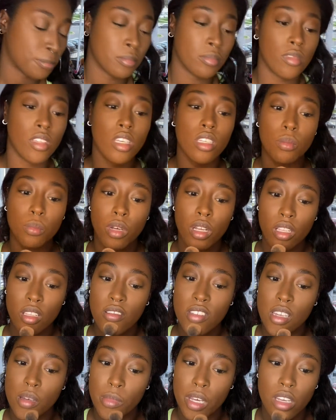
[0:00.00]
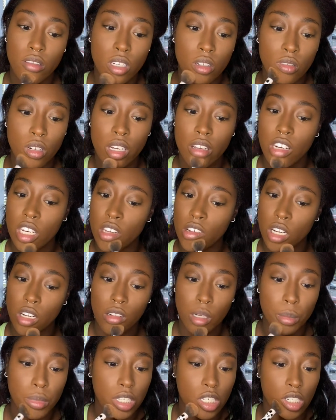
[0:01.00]
the smallest amount right here
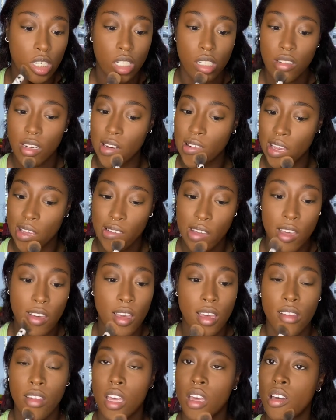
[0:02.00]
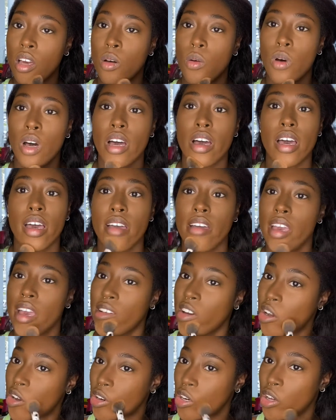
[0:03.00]
on my chin. Why? I
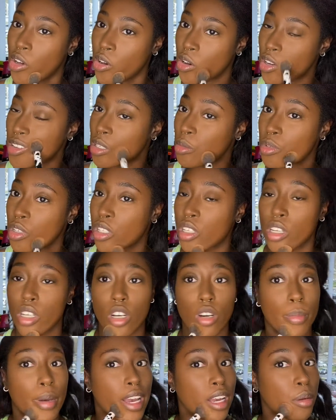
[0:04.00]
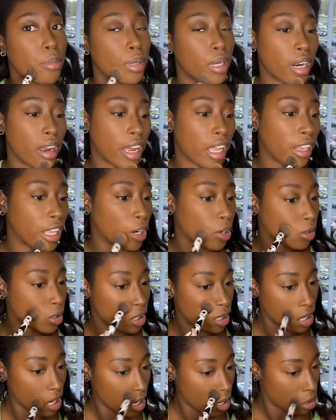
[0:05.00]
don't know, because I'm just gonna go back and put highlighter
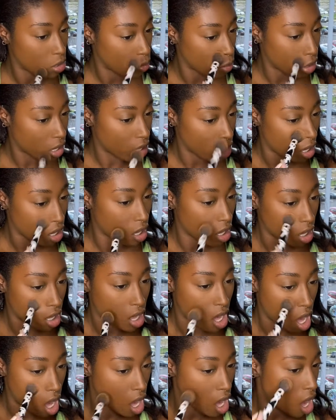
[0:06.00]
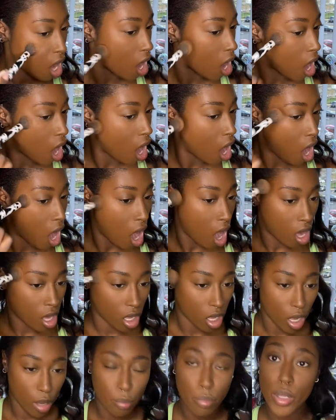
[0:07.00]
on anyway.
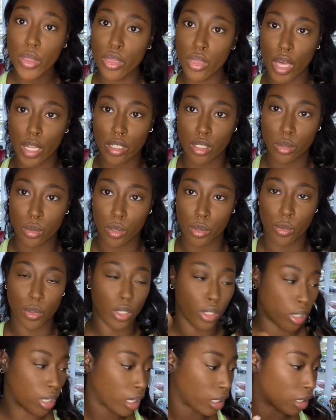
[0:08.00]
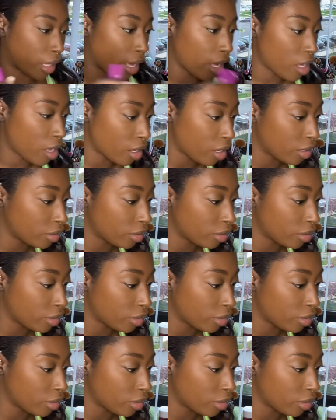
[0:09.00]
But that is what we're looking like.